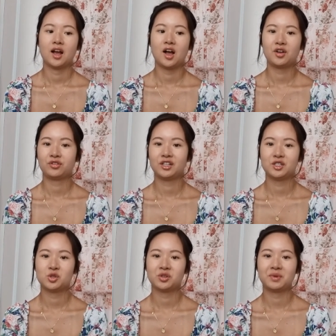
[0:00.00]
I really
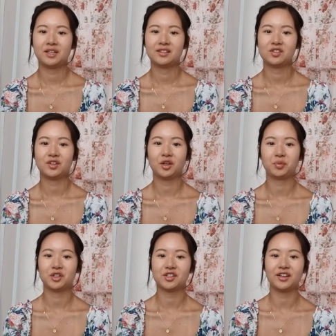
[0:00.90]
enjoyed making this video
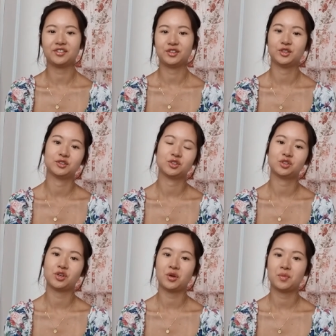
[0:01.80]
because I have learned
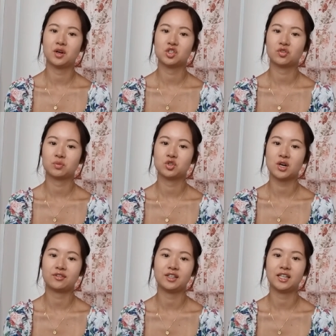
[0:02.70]
so much from
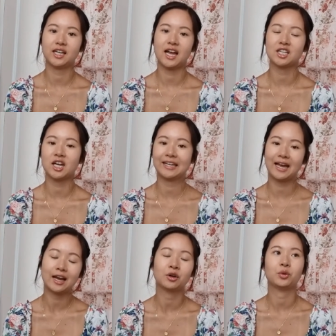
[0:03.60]
travelling and I
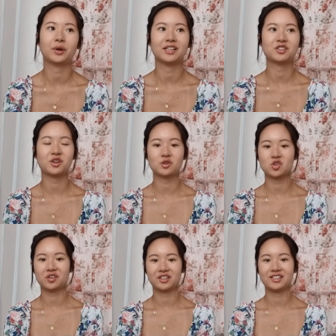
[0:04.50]
cannot wait to go
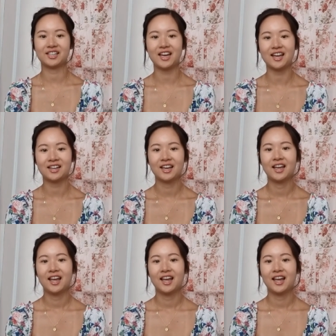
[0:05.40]
travelling again